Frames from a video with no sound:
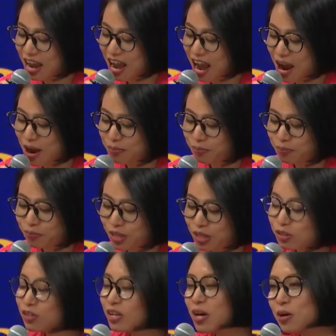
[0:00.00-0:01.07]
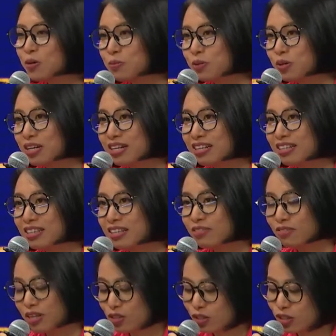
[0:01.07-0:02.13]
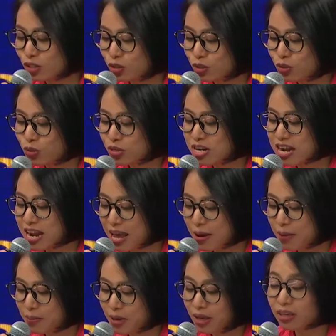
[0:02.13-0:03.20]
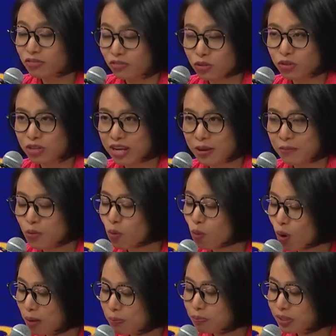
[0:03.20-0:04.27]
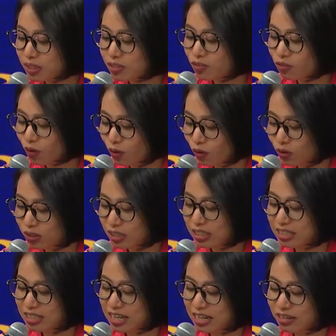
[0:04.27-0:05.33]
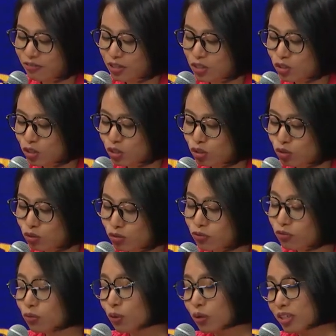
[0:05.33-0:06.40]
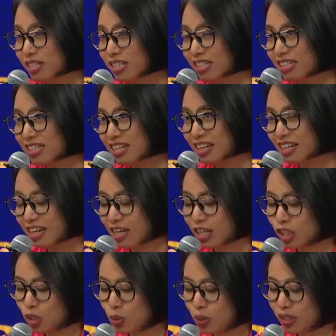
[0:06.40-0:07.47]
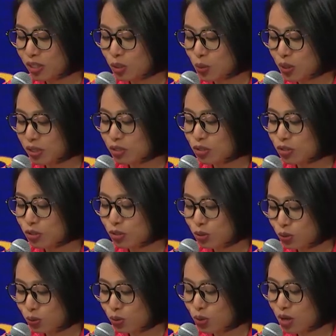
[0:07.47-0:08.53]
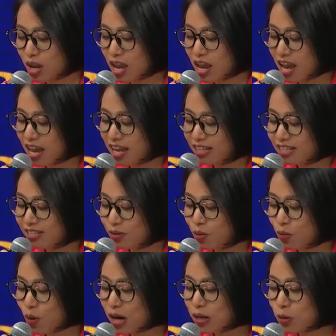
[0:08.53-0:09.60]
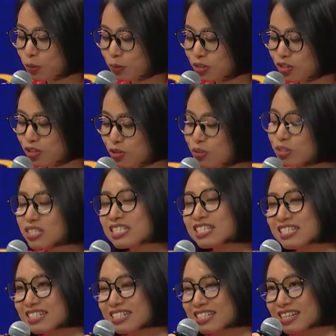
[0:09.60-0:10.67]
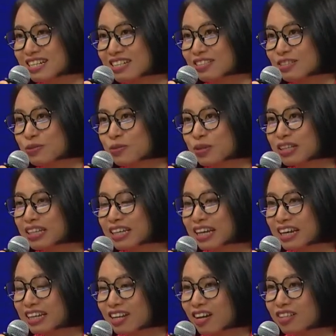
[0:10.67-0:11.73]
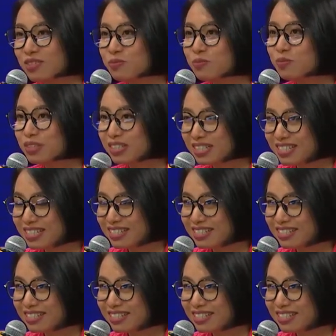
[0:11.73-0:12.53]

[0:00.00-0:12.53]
Could you help the investors to name, if you name one pitfall that investors should avoid in China in 2022, and one opportunities they really cannot miss?